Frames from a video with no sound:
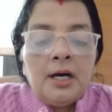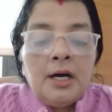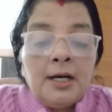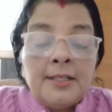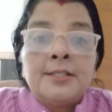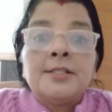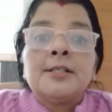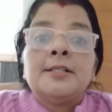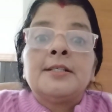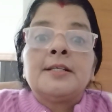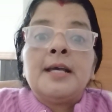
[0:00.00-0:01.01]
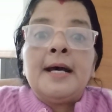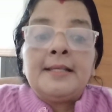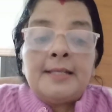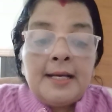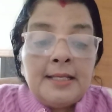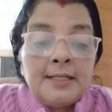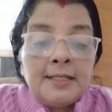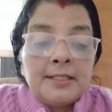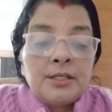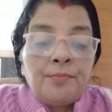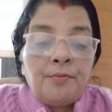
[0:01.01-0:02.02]
hunter, and
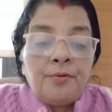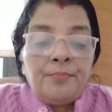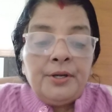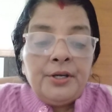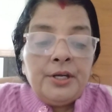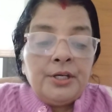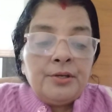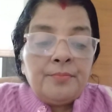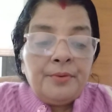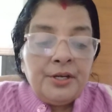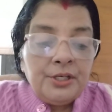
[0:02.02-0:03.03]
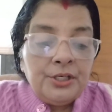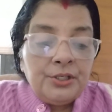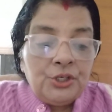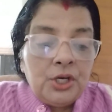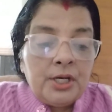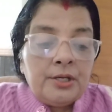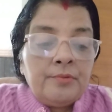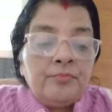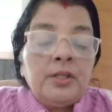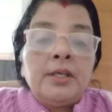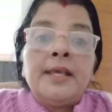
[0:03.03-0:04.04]
alert for predation.
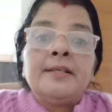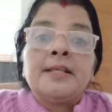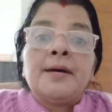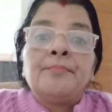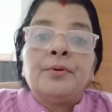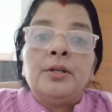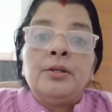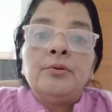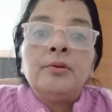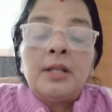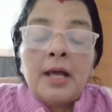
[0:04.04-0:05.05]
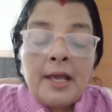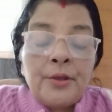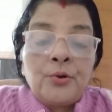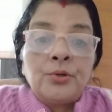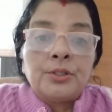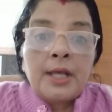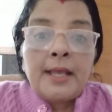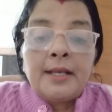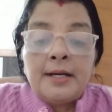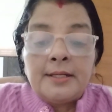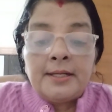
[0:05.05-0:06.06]
Example, lion,
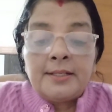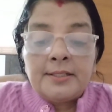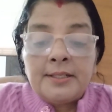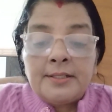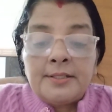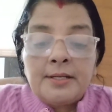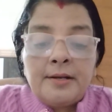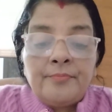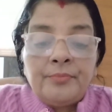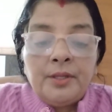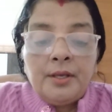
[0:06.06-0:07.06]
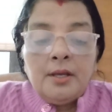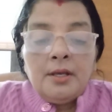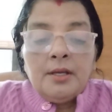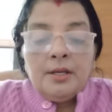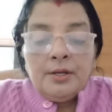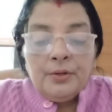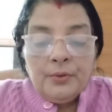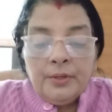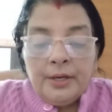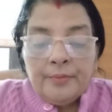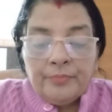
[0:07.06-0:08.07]
tiger, etc.
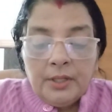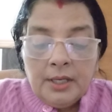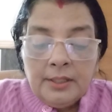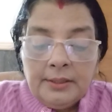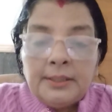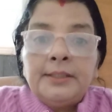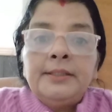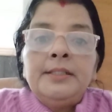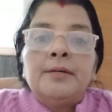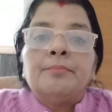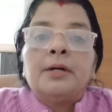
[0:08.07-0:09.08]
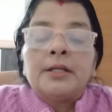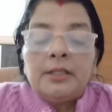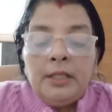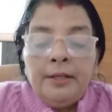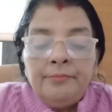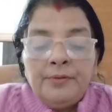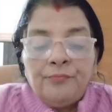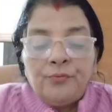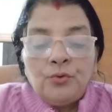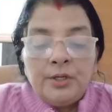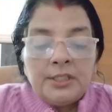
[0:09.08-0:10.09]
Okay, third number, if the
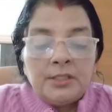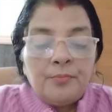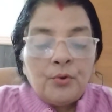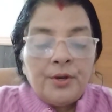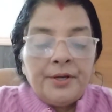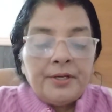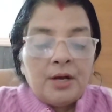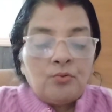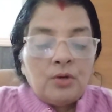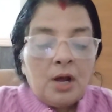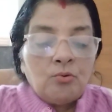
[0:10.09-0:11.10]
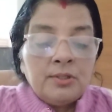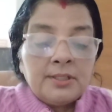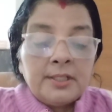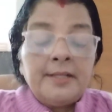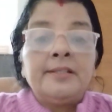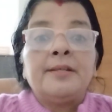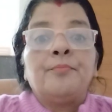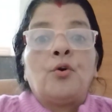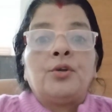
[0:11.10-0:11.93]
food is broken down outside the